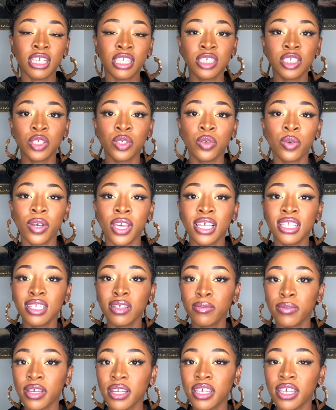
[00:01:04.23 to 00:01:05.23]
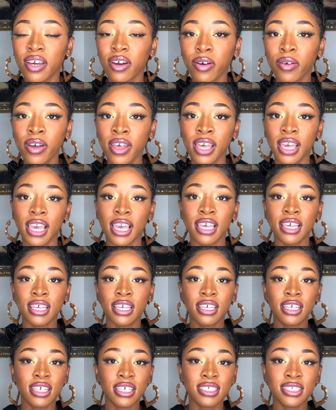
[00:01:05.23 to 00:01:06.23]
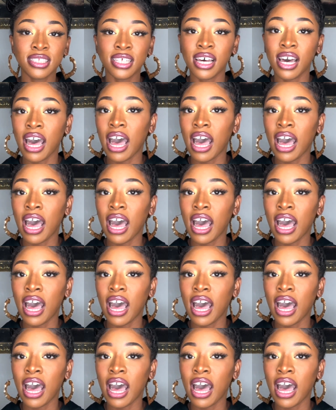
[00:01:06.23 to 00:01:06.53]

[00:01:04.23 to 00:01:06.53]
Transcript: into in the video, and it is the